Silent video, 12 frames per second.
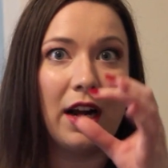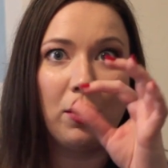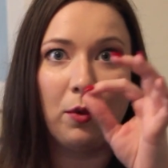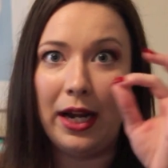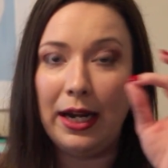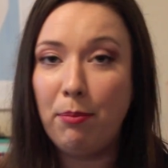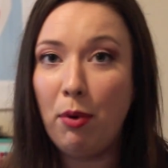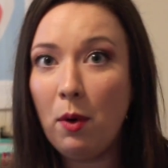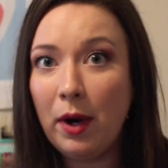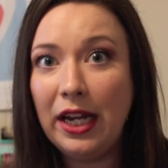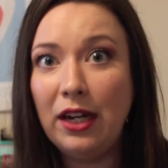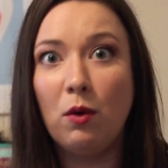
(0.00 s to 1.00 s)
a great
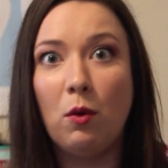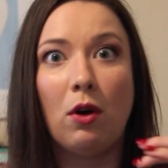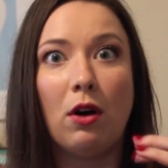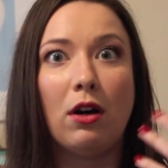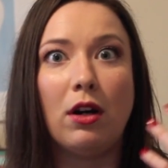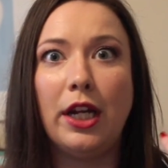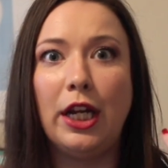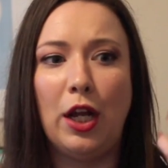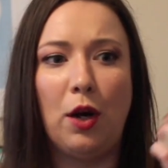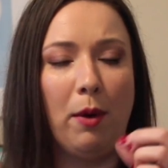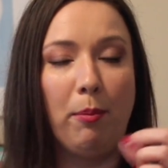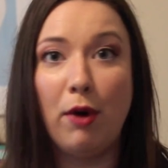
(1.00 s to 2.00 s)
point or, you
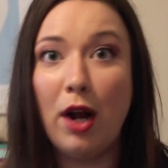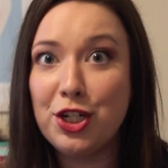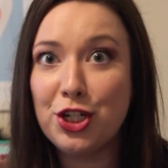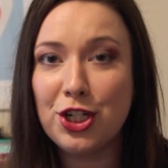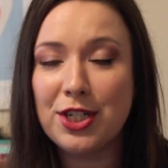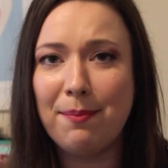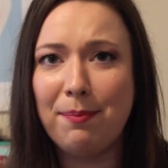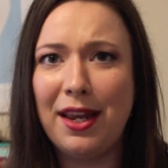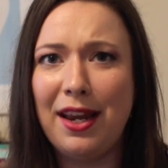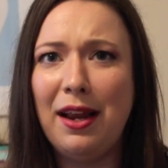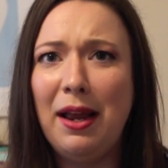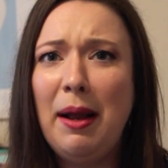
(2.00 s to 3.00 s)
know, a brush or
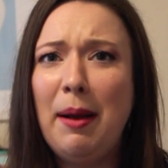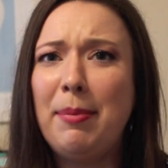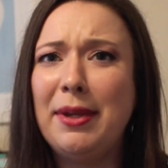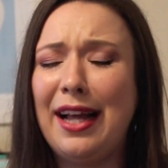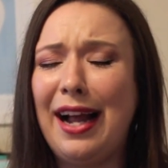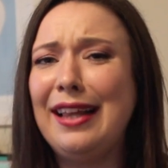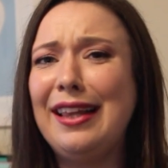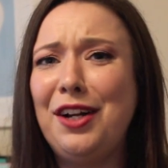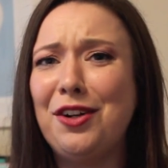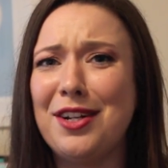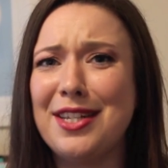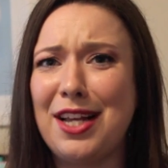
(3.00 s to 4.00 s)
something, but the
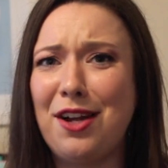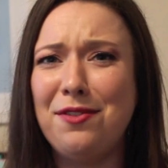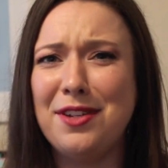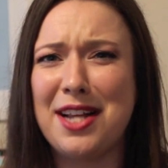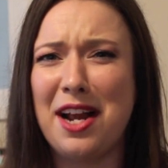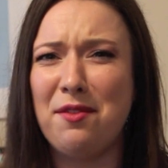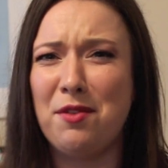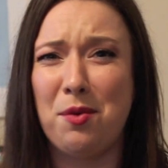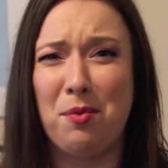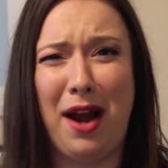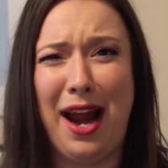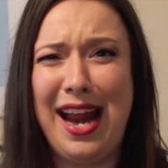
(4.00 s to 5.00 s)
eyeliner itself is kind of
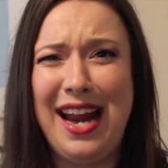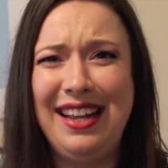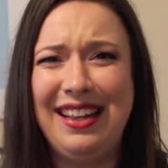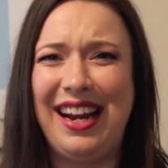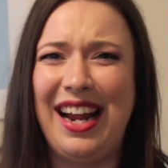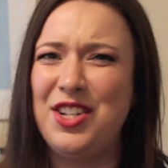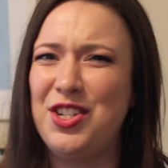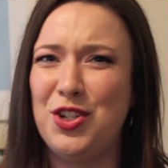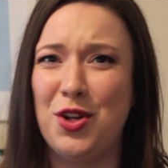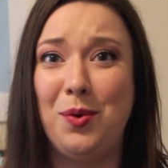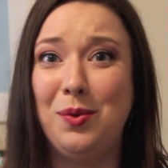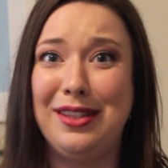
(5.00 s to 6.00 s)
gray. Like, I
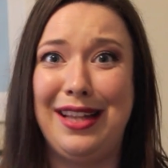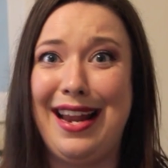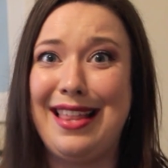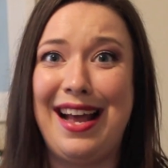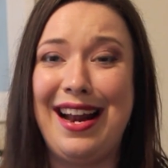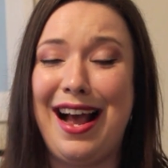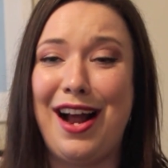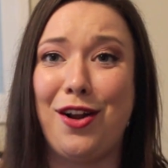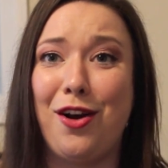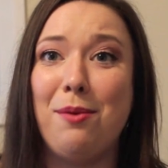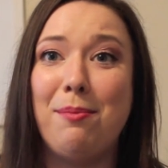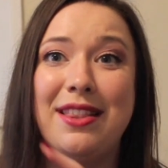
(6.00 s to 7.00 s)
don't like that at
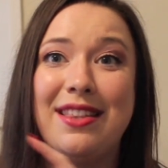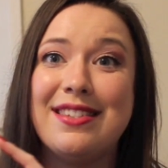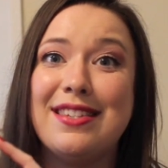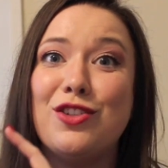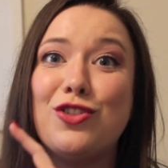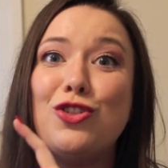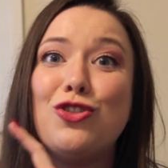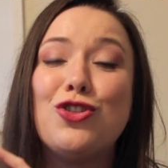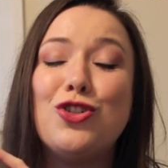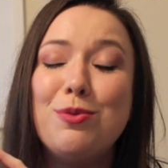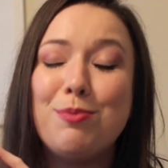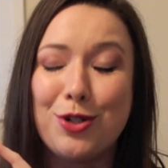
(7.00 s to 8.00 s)
all, but this is
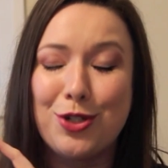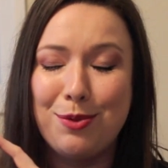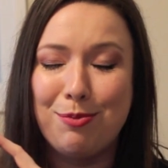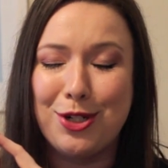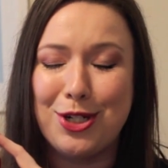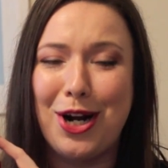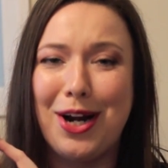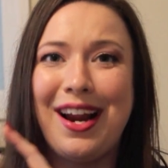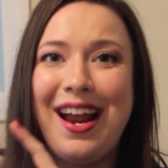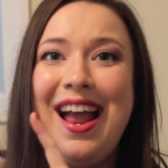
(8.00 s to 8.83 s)
super dark.